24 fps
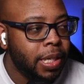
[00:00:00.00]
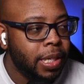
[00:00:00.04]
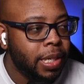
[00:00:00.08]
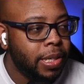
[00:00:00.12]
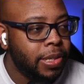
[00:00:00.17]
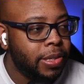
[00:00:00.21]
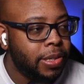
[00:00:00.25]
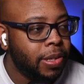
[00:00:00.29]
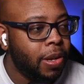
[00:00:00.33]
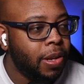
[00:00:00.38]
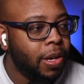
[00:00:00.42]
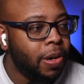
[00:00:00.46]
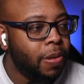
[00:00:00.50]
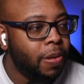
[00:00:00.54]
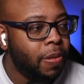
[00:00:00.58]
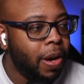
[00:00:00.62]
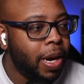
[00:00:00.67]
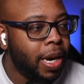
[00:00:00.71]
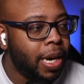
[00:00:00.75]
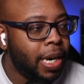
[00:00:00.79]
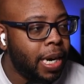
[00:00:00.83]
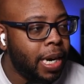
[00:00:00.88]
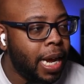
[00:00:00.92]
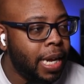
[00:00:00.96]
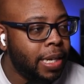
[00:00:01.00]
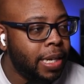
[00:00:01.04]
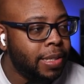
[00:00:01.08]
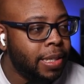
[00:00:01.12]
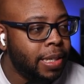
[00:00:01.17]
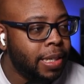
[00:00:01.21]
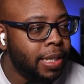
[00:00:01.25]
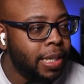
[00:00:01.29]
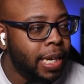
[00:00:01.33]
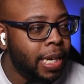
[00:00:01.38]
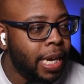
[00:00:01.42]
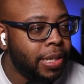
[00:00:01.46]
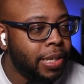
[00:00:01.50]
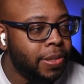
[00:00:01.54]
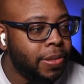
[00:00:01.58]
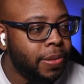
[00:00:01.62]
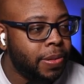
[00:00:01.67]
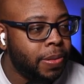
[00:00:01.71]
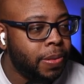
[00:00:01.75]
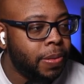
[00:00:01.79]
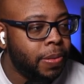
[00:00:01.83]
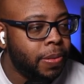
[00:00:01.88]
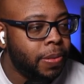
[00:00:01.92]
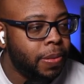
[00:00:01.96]
It's only recognizing the
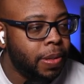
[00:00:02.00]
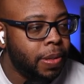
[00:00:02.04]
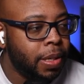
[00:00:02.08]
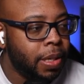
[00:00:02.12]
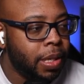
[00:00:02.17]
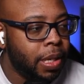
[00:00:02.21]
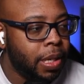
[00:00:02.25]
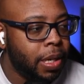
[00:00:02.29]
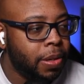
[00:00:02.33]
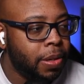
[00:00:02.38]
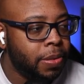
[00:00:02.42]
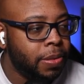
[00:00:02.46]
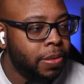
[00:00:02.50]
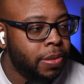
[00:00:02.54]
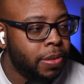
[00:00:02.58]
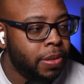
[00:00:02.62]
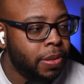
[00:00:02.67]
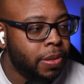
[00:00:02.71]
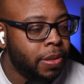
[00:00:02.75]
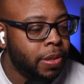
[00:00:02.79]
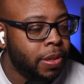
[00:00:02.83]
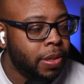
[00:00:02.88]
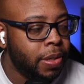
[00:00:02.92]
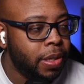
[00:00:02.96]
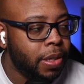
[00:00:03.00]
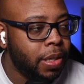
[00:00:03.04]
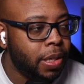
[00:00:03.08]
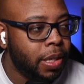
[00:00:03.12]
actual enclosure,